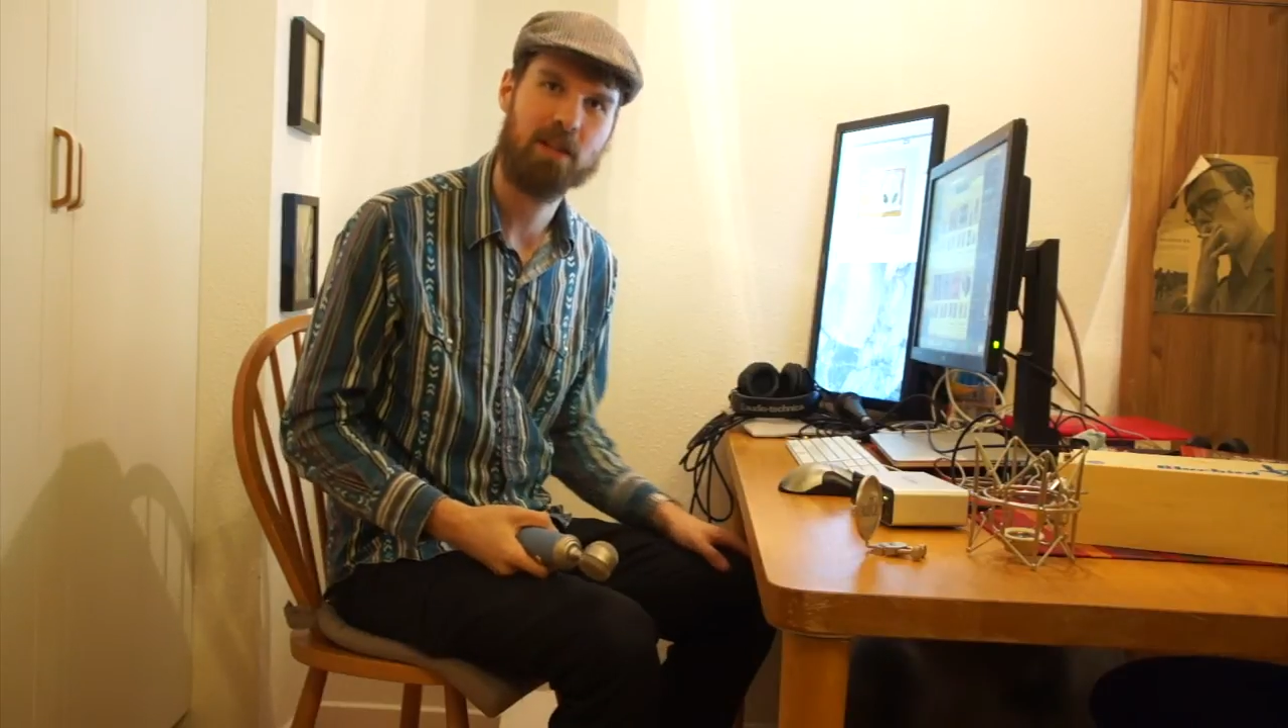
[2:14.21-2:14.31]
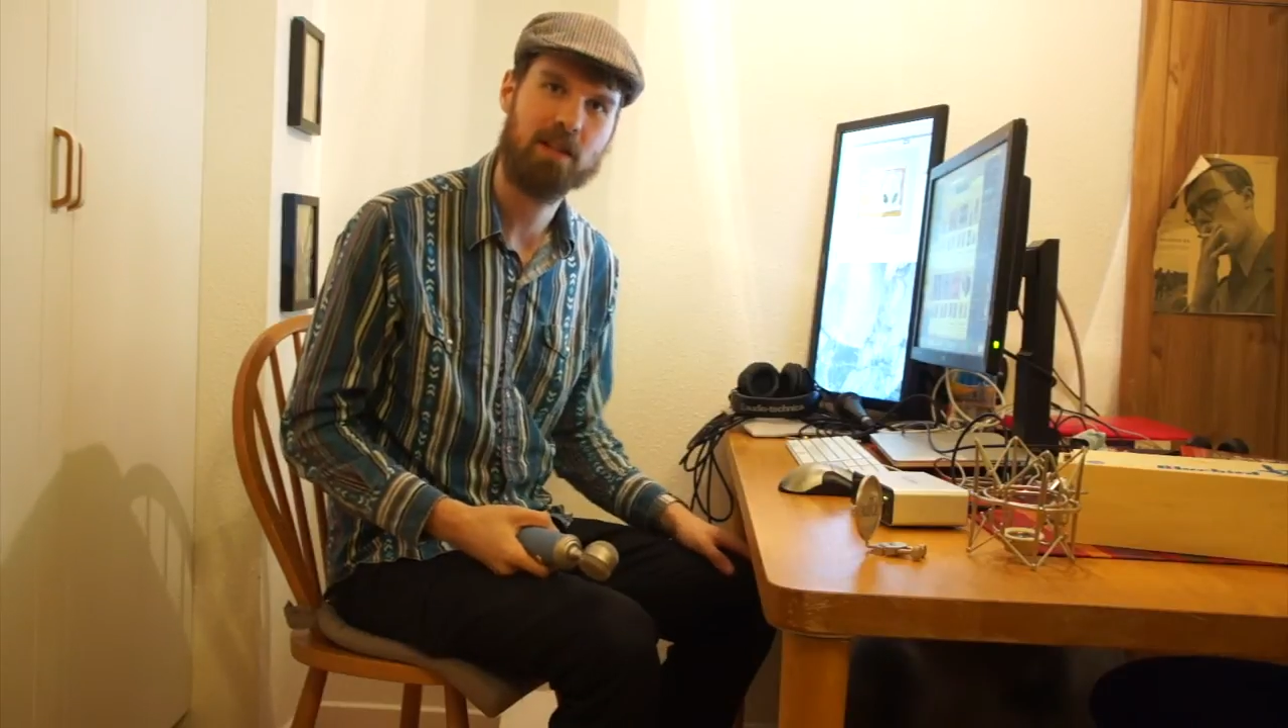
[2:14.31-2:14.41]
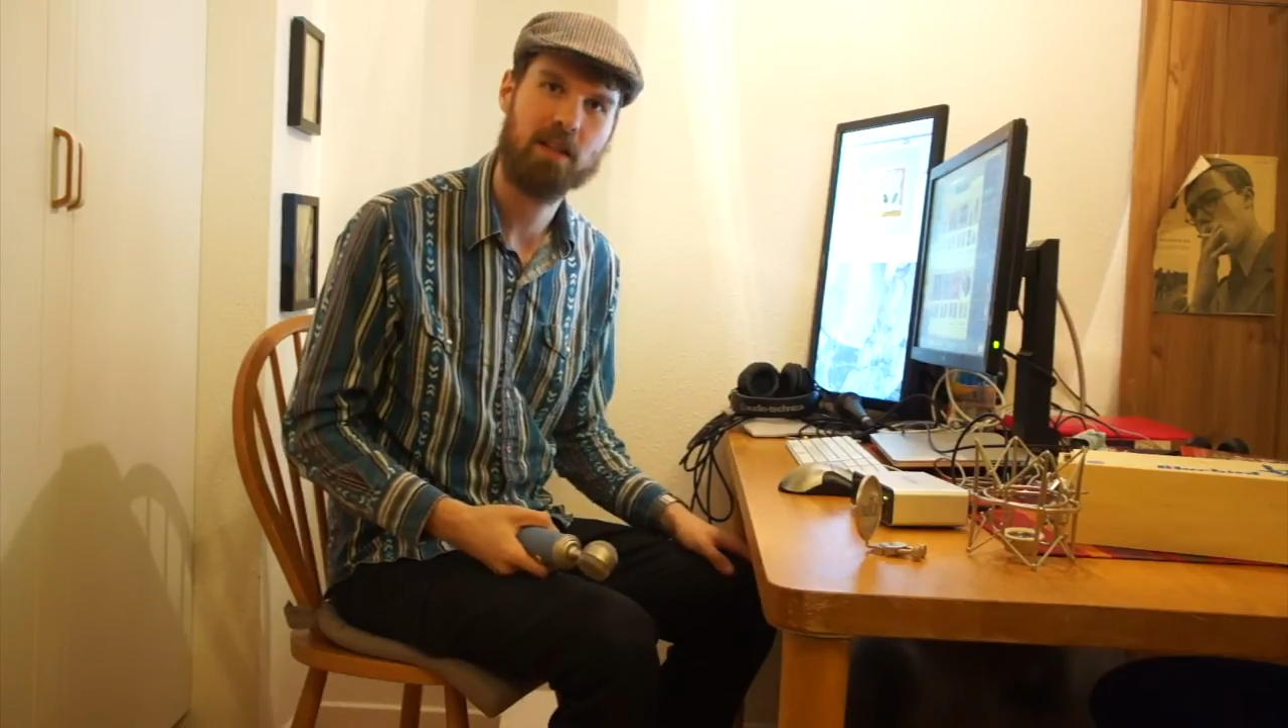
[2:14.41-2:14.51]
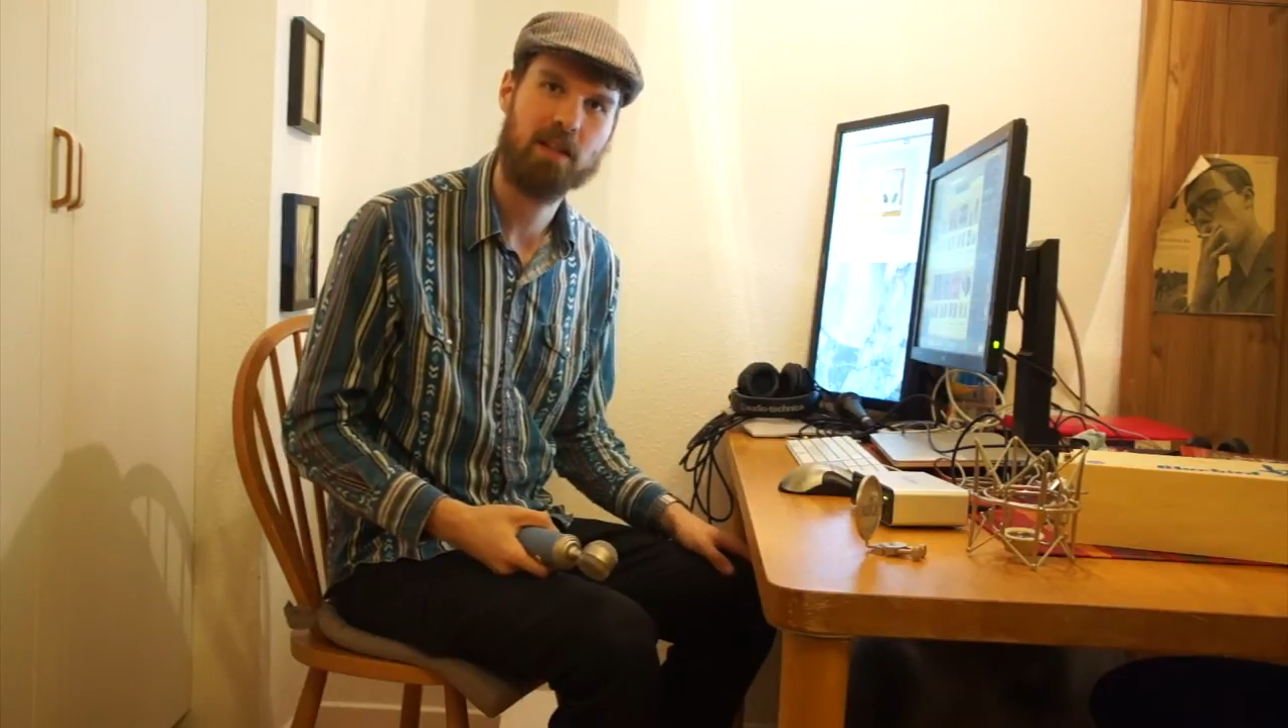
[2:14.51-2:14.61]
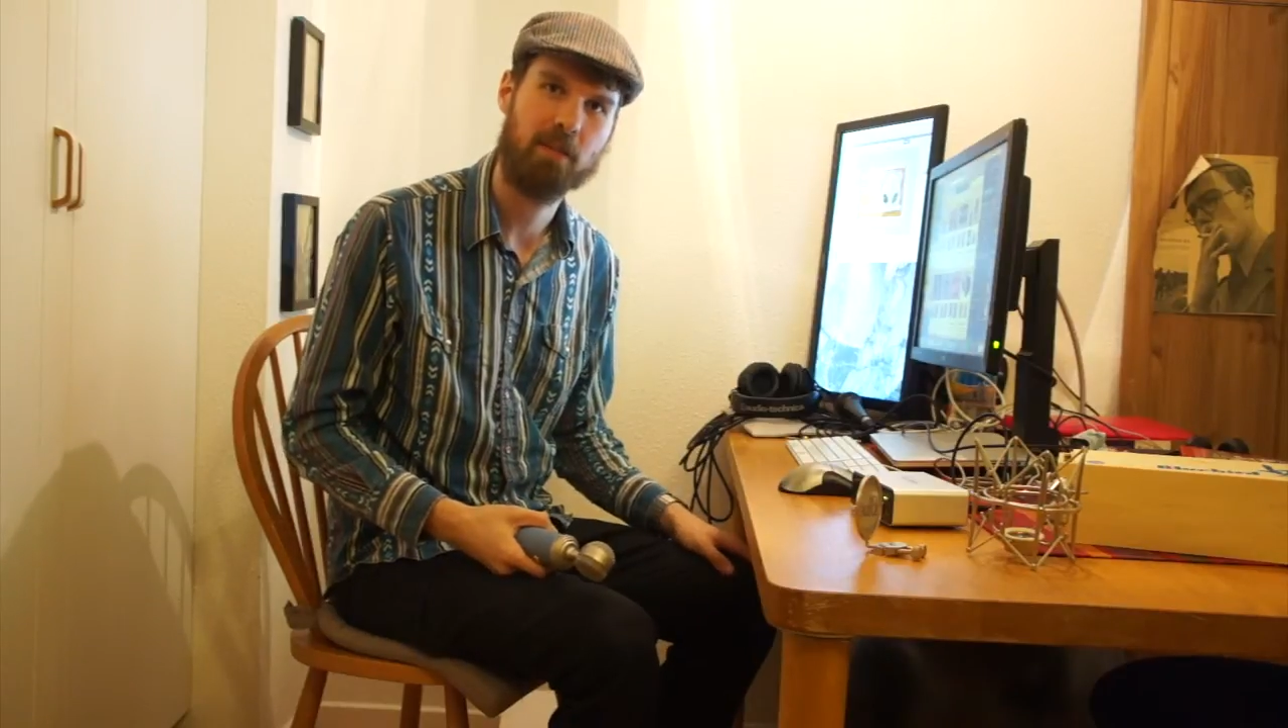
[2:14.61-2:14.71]

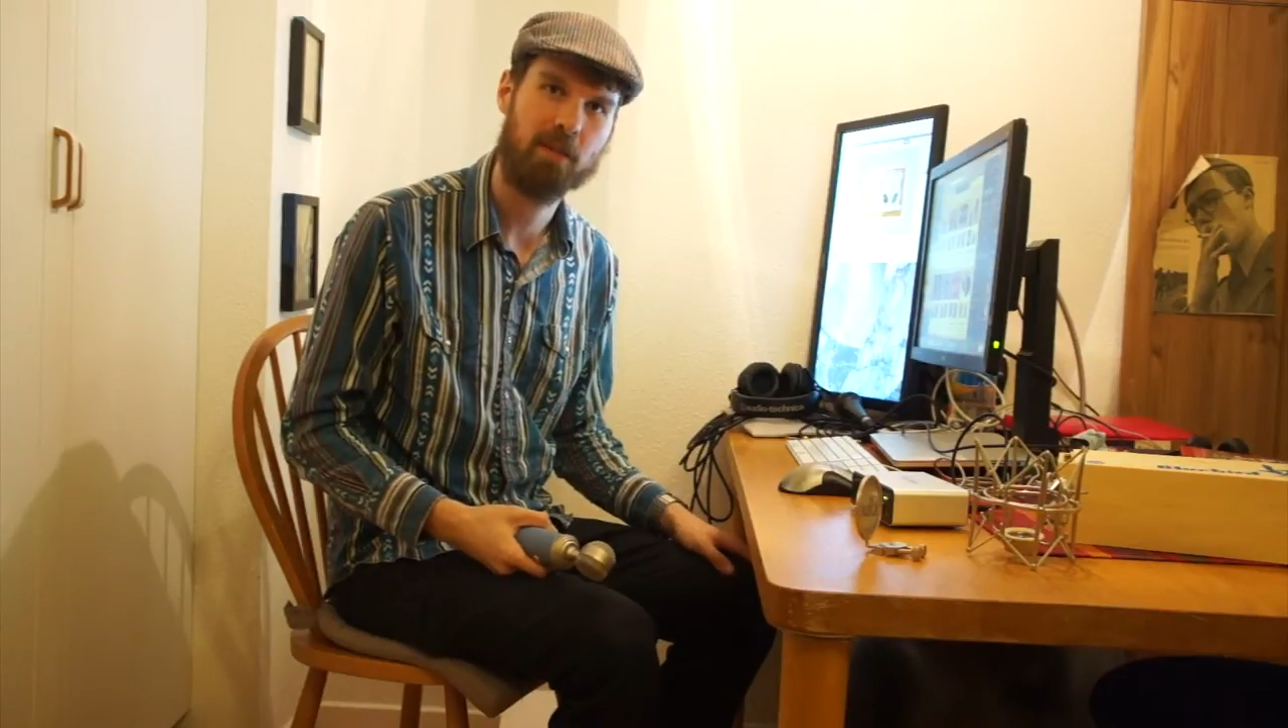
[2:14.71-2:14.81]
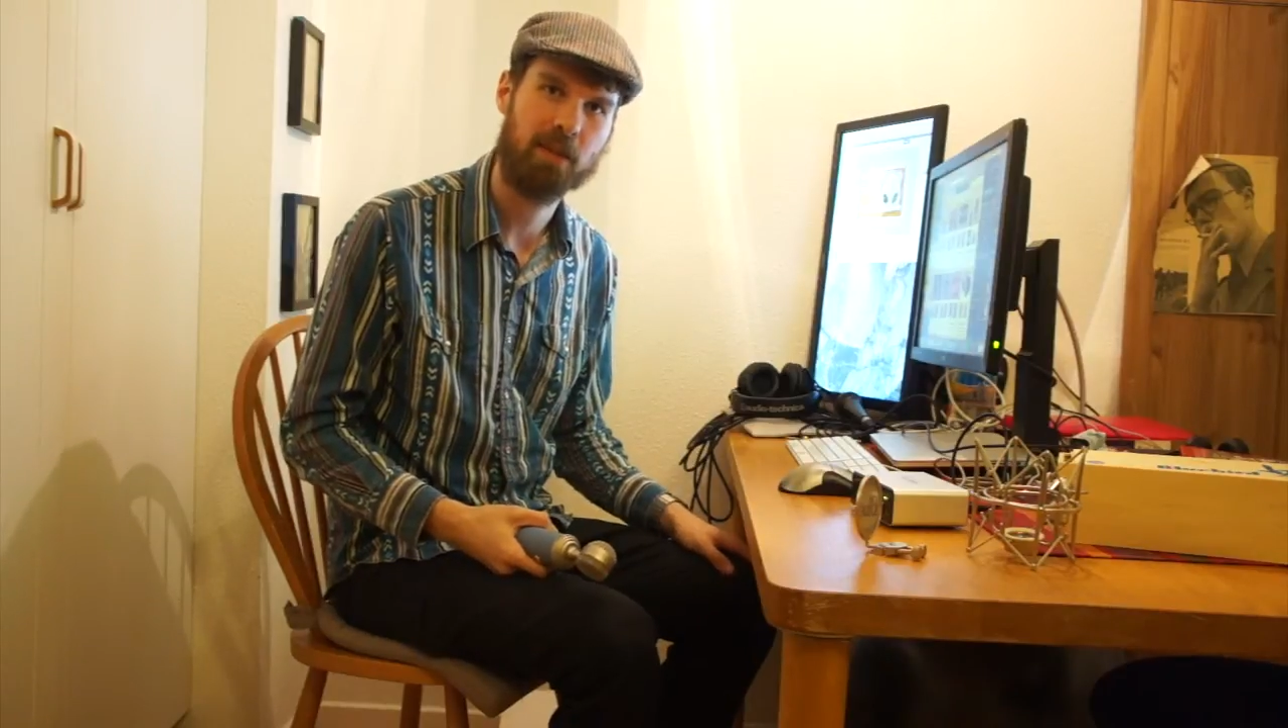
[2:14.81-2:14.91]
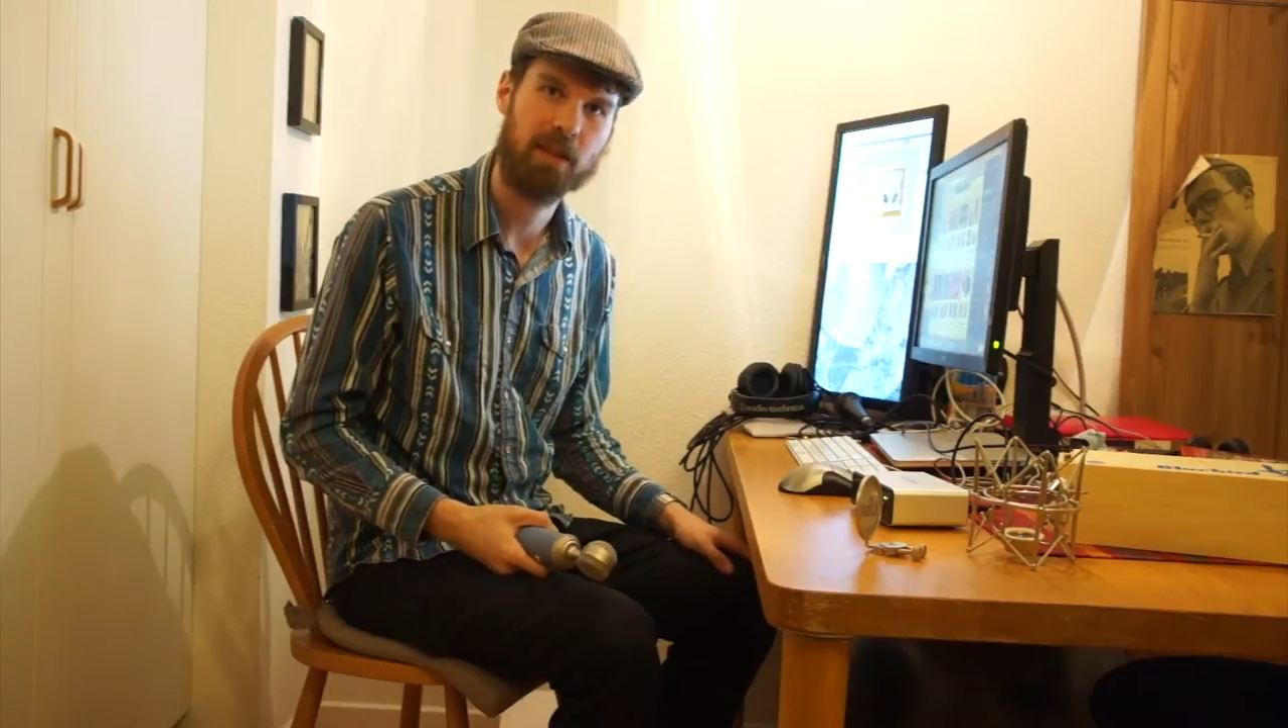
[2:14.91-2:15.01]
in between